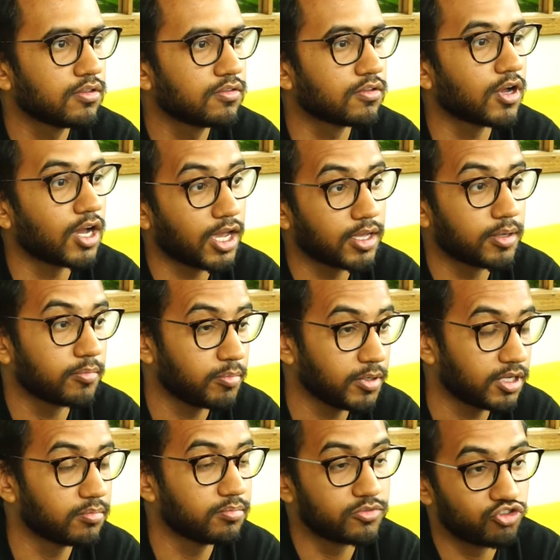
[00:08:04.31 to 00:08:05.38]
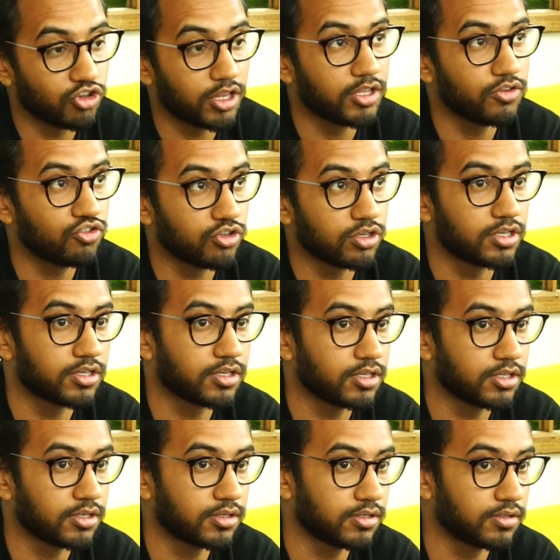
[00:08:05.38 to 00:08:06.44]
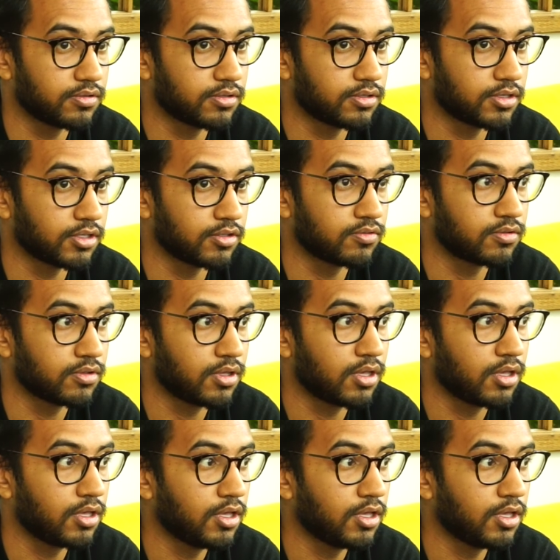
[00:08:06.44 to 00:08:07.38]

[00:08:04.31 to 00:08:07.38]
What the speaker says: So I become challenging in this.